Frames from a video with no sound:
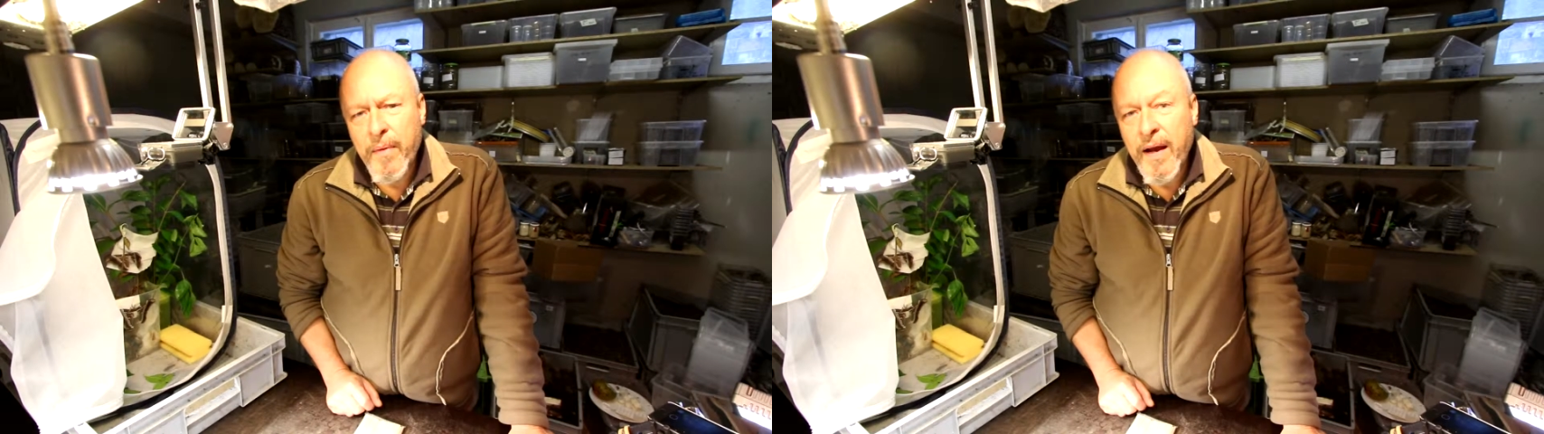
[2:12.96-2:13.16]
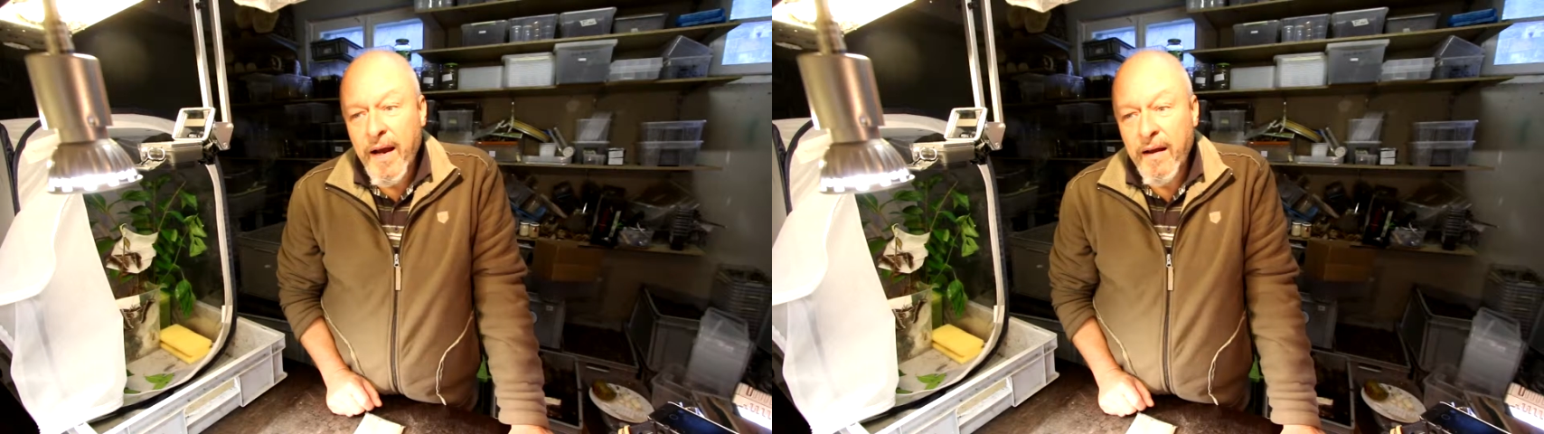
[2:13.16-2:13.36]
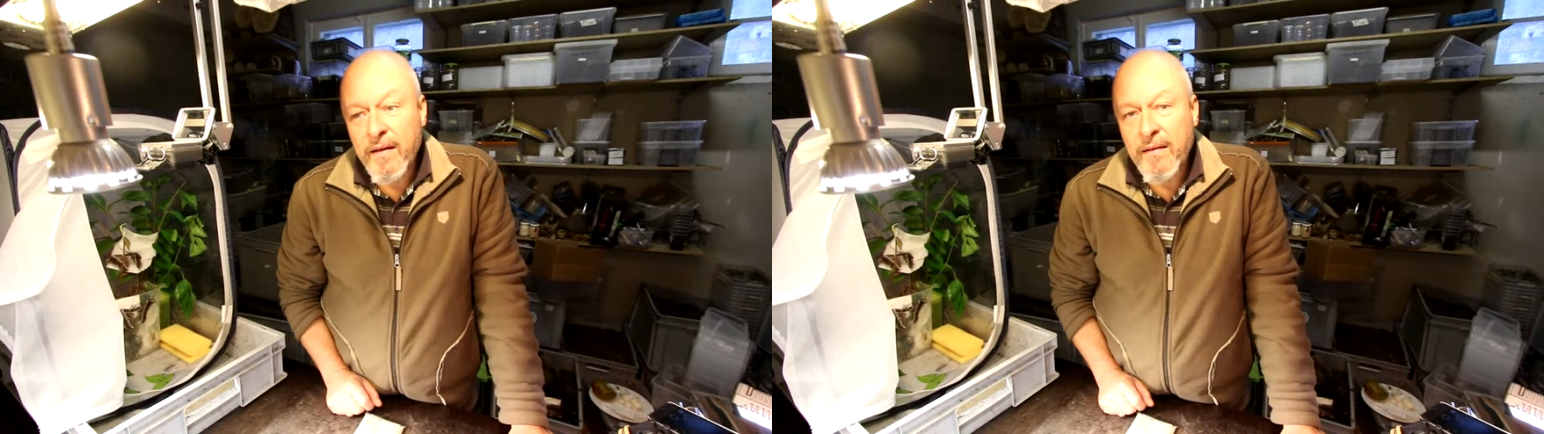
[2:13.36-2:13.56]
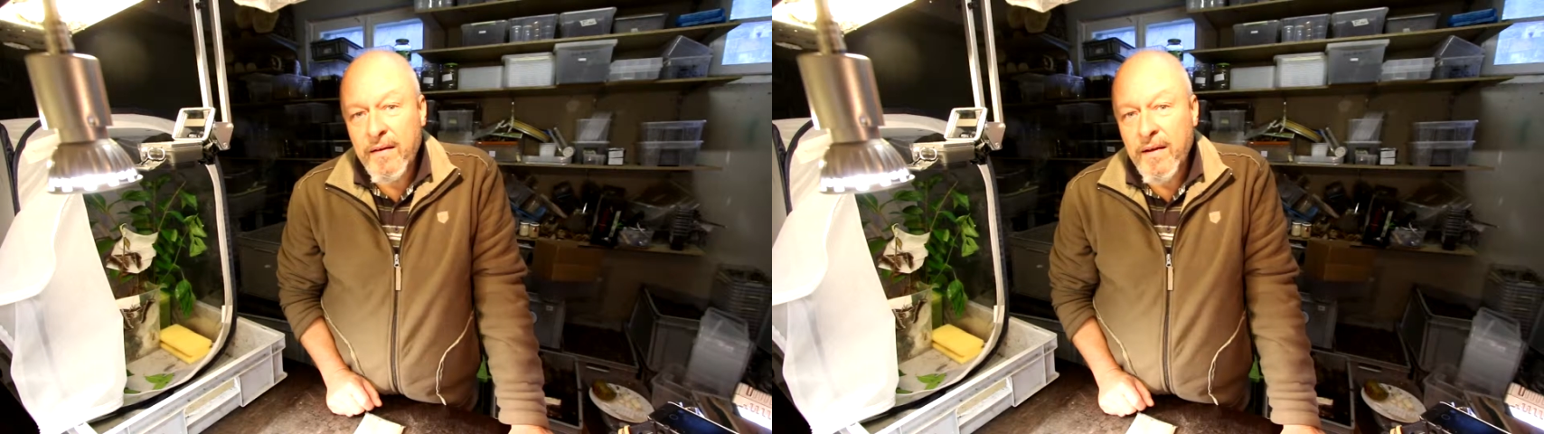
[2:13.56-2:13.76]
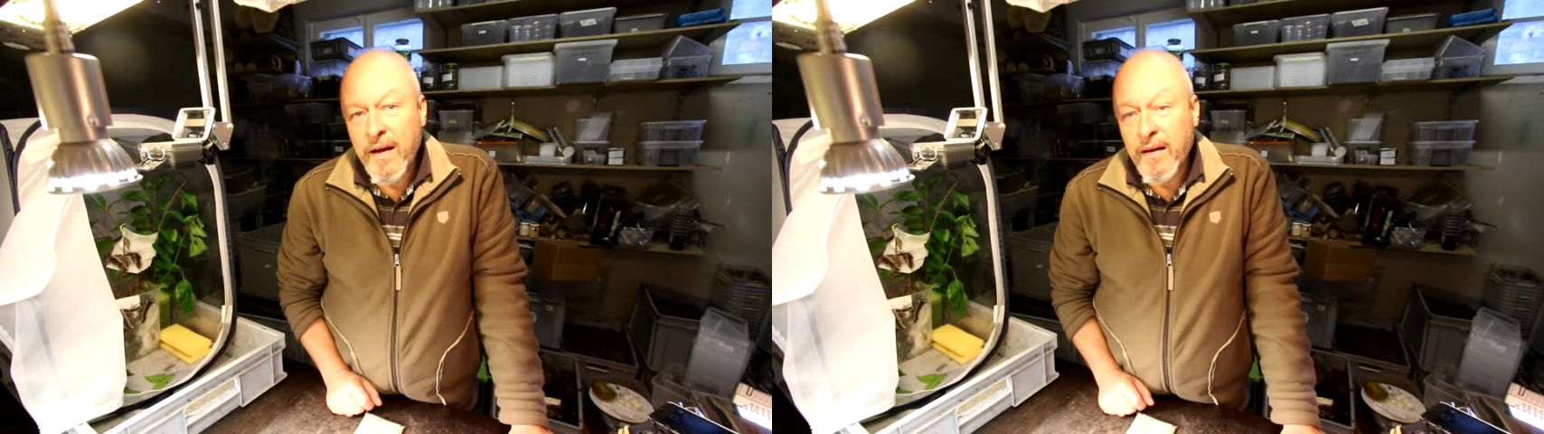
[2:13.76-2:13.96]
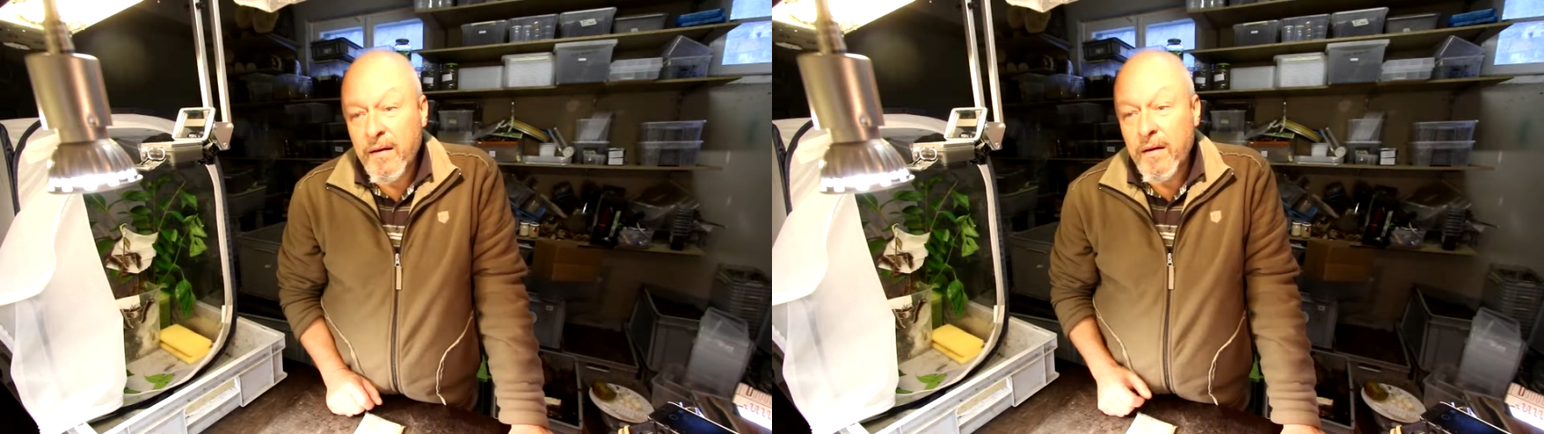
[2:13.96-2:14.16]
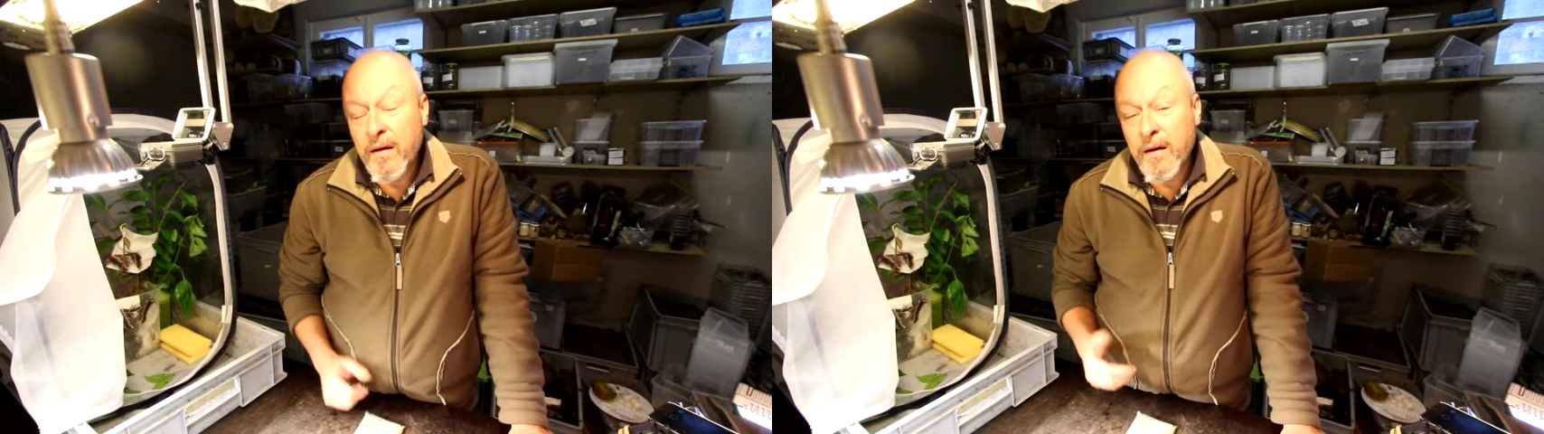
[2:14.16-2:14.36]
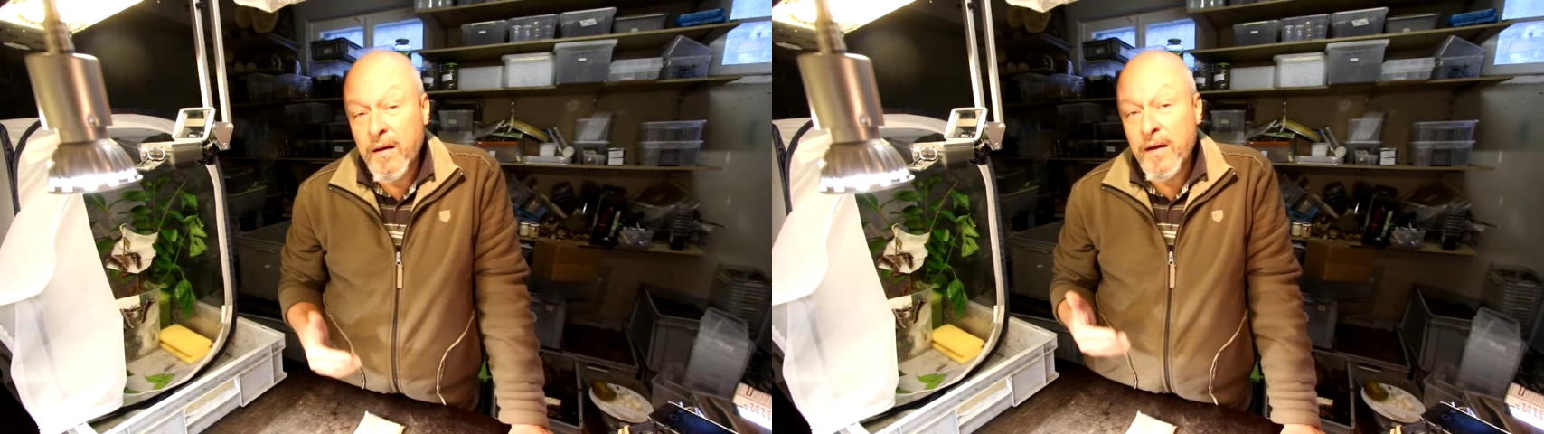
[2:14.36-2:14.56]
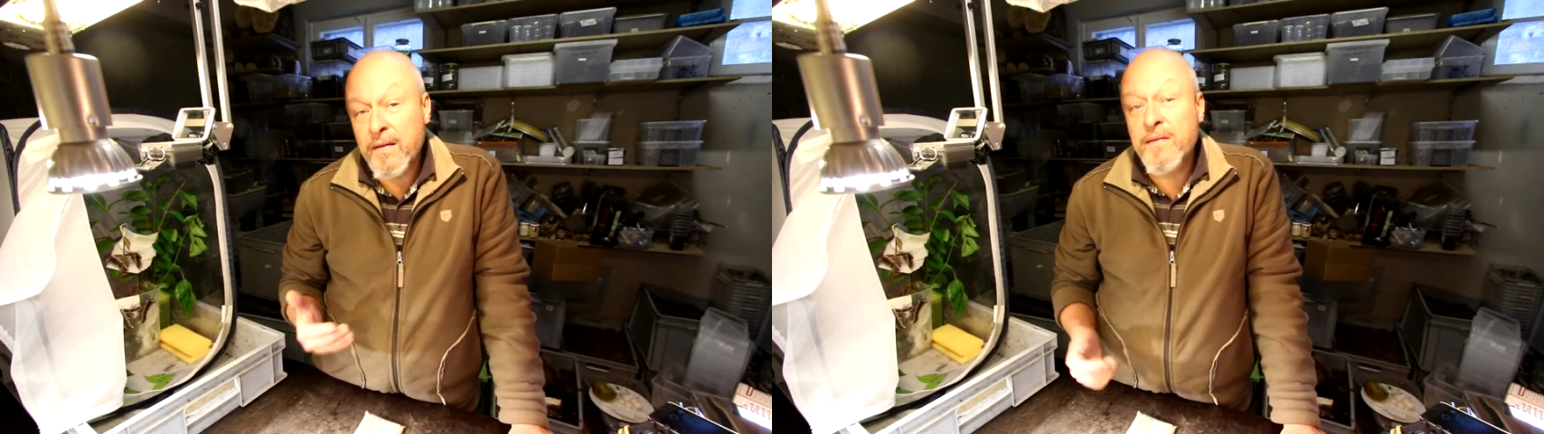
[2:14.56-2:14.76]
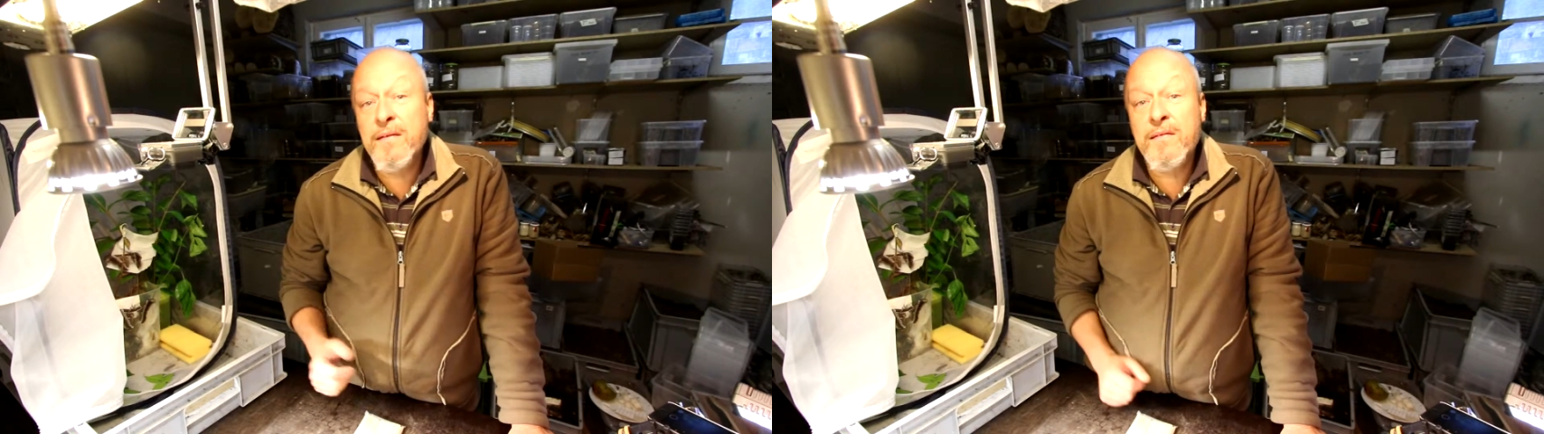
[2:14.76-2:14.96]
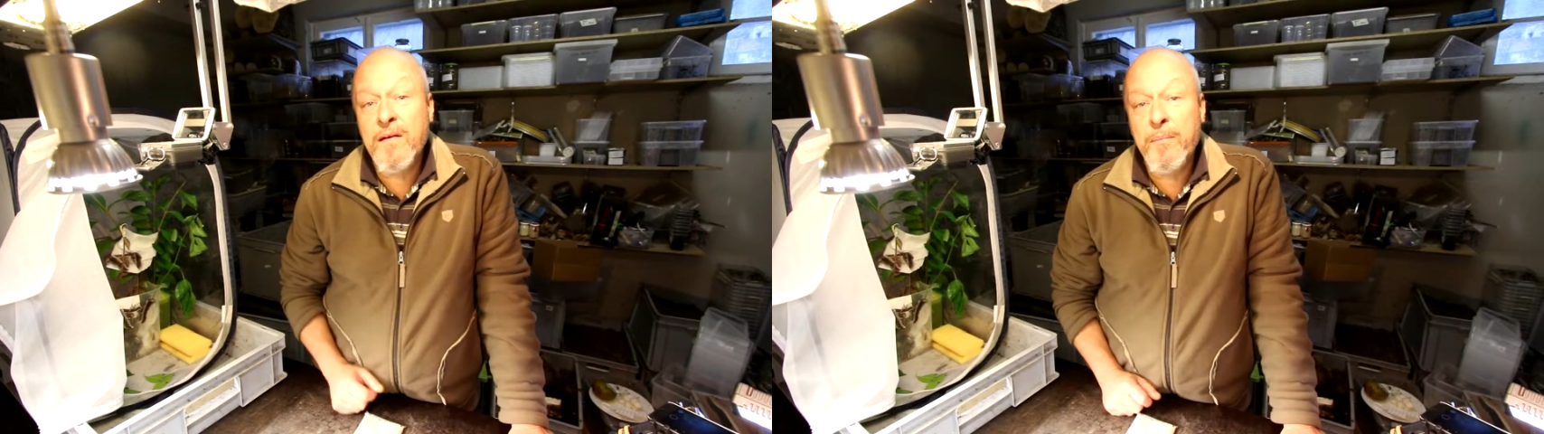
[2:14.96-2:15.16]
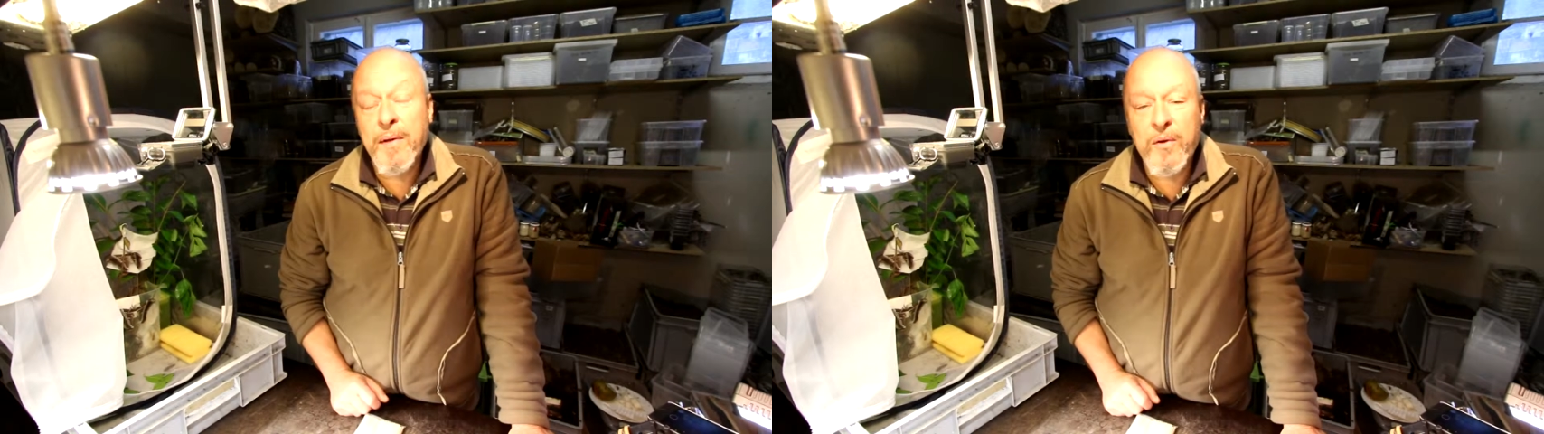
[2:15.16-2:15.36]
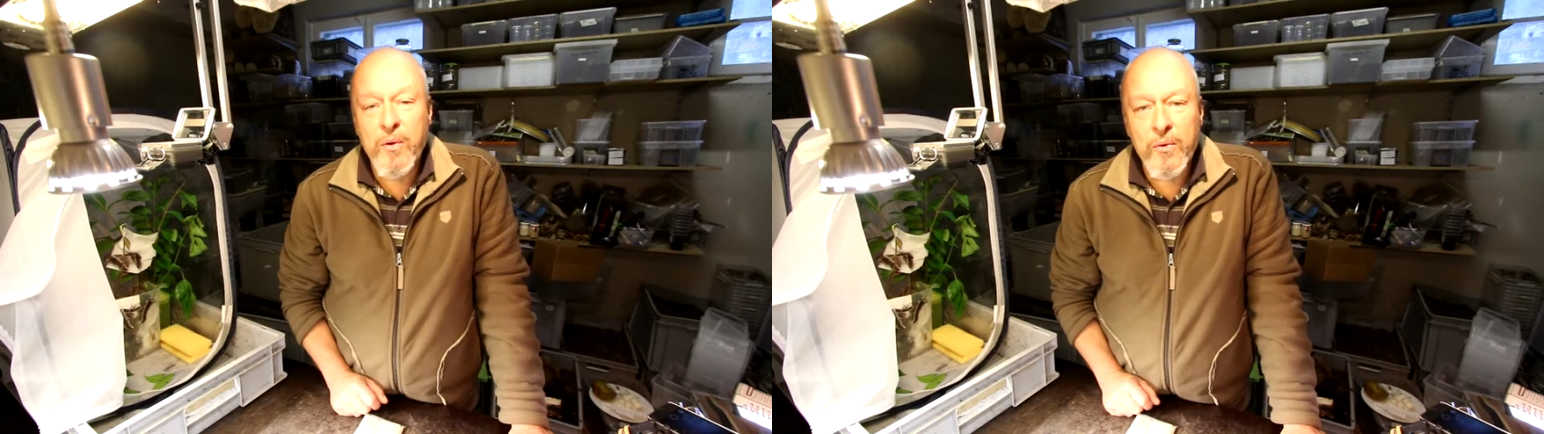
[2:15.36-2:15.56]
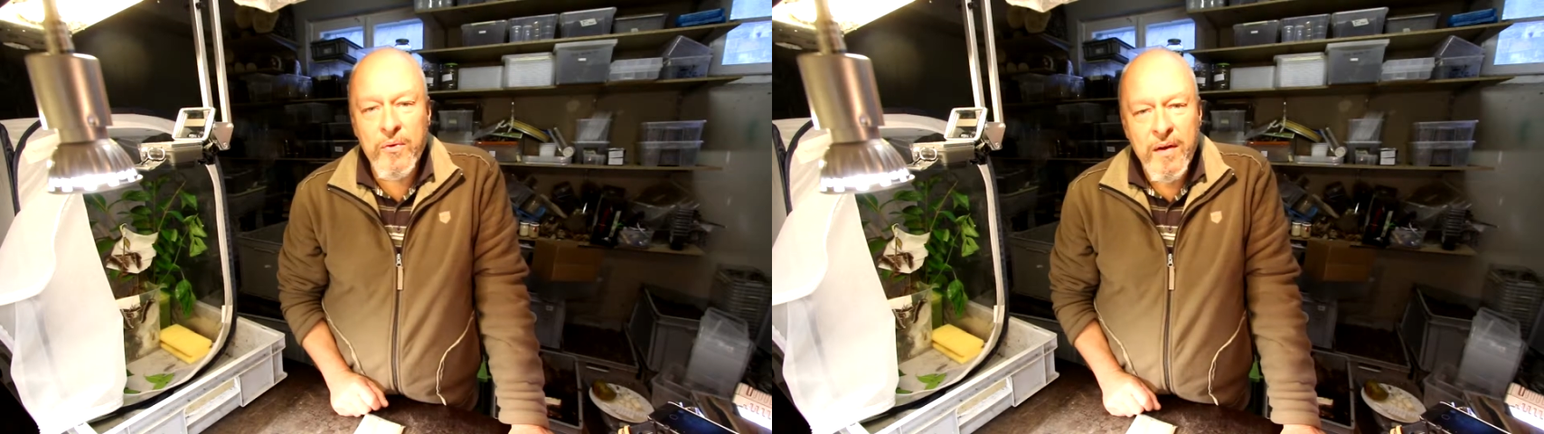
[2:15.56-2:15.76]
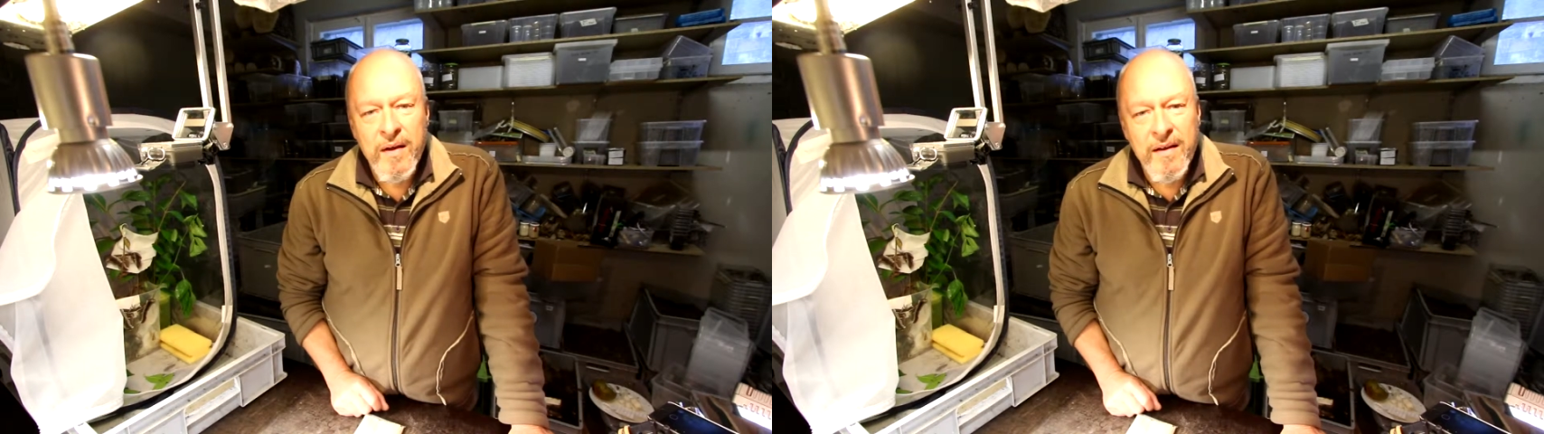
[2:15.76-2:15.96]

and can exist there because